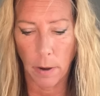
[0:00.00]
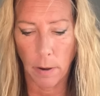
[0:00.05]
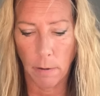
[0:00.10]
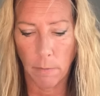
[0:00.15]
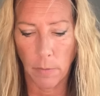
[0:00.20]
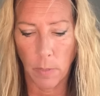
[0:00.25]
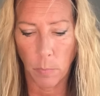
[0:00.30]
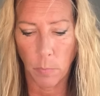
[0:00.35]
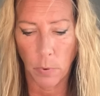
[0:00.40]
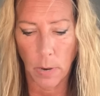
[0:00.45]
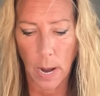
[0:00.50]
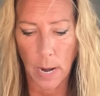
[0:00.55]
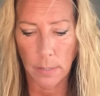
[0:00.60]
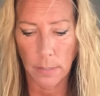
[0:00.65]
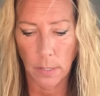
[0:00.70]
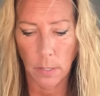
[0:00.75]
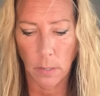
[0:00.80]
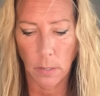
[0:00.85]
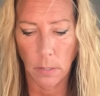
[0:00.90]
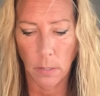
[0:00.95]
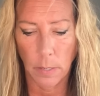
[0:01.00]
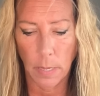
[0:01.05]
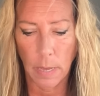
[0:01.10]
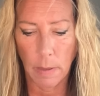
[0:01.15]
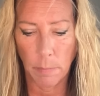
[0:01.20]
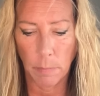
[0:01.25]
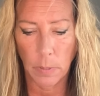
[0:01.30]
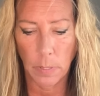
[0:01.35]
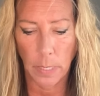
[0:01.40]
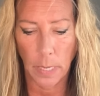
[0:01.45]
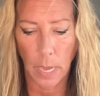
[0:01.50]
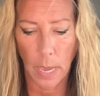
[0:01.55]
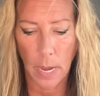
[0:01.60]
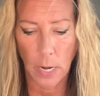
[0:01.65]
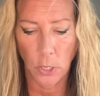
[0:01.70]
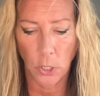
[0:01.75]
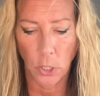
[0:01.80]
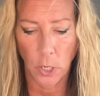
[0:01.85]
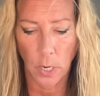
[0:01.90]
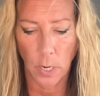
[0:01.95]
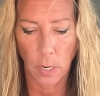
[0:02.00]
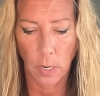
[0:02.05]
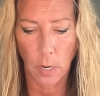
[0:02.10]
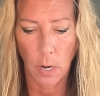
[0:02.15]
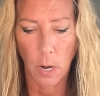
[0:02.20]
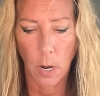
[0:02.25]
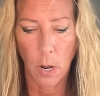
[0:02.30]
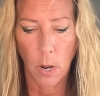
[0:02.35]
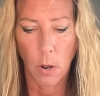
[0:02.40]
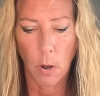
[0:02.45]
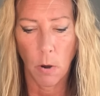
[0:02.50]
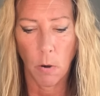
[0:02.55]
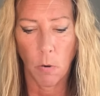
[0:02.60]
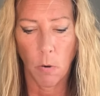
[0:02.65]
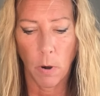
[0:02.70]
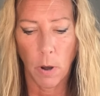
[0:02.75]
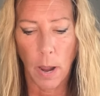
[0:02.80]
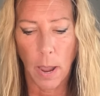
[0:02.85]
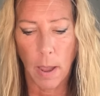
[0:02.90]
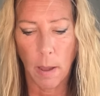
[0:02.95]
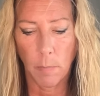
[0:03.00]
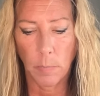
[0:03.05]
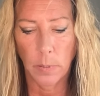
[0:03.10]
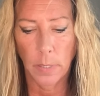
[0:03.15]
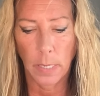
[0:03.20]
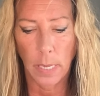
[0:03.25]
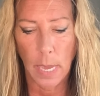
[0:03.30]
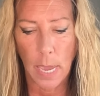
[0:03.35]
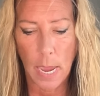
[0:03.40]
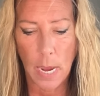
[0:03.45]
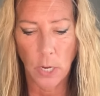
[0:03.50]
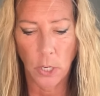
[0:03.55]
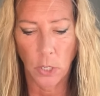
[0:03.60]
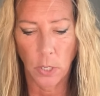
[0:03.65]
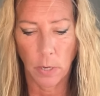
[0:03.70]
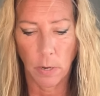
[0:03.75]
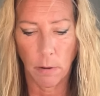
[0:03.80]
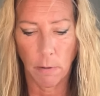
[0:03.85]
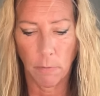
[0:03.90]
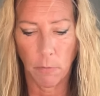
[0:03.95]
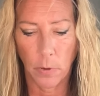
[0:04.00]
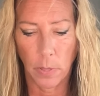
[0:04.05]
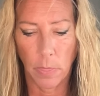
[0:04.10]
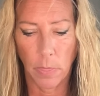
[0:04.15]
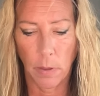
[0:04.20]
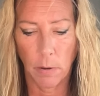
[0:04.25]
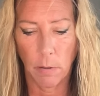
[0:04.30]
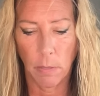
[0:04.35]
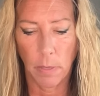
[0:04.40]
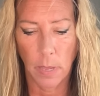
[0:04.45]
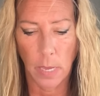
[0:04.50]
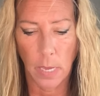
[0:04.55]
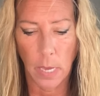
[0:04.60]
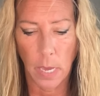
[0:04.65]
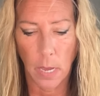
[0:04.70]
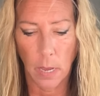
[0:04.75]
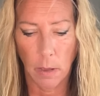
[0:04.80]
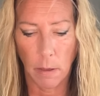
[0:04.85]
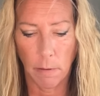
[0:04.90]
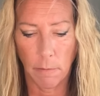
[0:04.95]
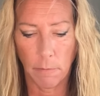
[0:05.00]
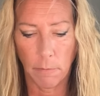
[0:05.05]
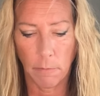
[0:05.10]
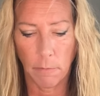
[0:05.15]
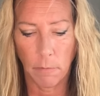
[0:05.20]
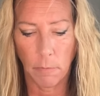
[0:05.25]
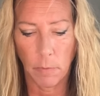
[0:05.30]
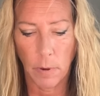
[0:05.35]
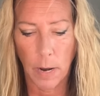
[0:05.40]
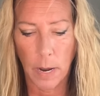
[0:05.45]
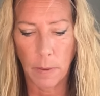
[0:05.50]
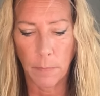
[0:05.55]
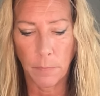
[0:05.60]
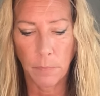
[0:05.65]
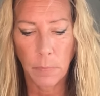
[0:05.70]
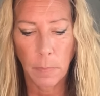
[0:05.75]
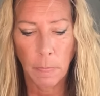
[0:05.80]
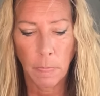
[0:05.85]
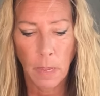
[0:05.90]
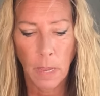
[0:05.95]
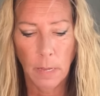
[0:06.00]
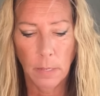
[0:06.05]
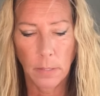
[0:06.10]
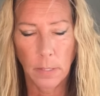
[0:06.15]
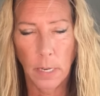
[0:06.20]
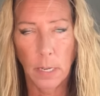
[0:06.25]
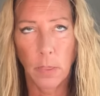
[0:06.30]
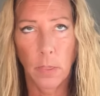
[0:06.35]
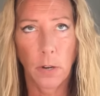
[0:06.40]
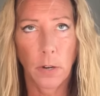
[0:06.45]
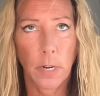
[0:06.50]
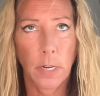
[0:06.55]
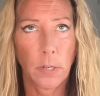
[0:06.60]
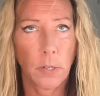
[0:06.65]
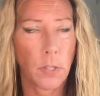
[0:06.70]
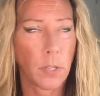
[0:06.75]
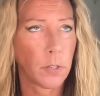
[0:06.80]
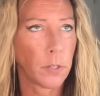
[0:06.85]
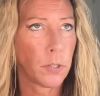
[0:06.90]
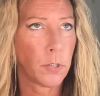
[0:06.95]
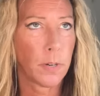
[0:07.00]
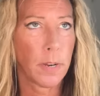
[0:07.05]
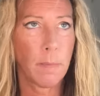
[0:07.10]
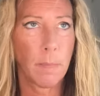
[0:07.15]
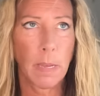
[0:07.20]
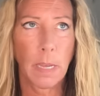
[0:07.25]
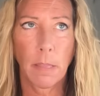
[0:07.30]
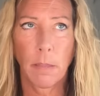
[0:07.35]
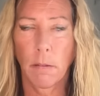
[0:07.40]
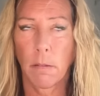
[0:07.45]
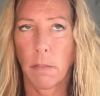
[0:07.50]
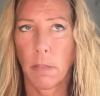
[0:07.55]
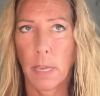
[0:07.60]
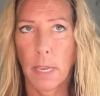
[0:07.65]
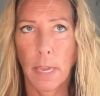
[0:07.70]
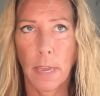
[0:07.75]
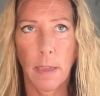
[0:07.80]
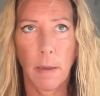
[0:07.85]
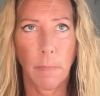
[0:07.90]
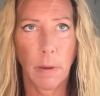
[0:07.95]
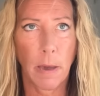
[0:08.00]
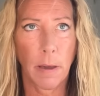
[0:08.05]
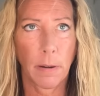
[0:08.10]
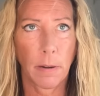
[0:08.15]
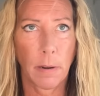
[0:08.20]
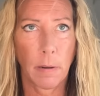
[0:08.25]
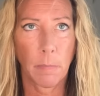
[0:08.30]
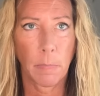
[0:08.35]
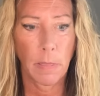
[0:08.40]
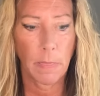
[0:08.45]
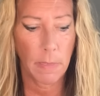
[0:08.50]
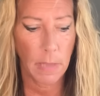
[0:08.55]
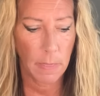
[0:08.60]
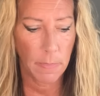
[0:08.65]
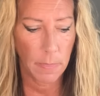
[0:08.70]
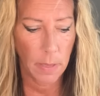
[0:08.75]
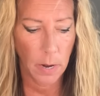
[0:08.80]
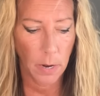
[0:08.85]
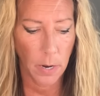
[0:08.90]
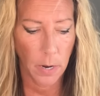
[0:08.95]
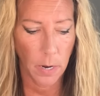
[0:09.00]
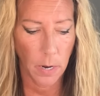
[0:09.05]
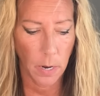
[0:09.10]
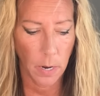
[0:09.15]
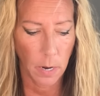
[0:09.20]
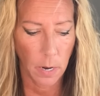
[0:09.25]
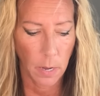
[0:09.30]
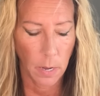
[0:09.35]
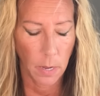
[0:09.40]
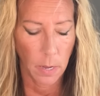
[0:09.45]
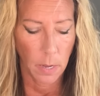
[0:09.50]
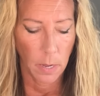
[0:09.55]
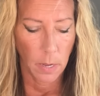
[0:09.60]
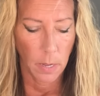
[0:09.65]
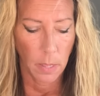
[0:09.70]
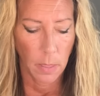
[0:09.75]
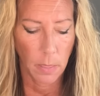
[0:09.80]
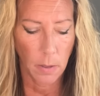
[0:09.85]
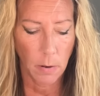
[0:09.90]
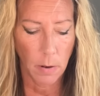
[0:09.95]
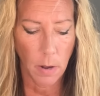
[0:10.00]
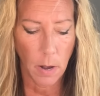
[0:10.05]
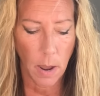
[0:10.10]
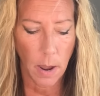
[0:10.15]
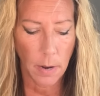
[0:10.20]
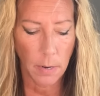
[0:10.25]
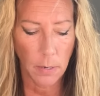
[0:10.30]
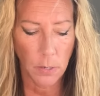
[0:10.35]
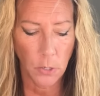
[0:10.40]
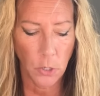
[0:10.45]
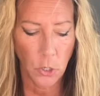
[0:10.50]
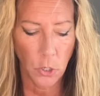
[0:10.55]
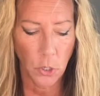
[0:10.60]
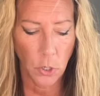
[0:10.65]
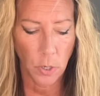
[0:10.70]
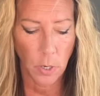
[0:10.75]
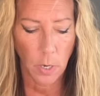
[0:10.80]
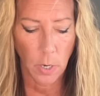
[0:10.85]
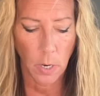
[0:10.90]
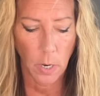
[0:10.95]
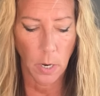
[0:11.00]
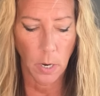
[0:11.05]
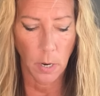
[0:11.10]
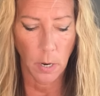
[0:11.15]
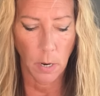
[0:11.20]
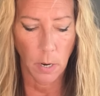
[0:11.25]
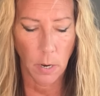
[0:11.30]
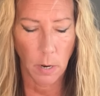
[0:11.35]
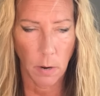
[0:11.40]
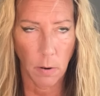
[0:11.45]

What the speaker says: of the practical implication or application of what they're thinking of, right? It's like they're dreaming, they're thinking about it, but then they're not sure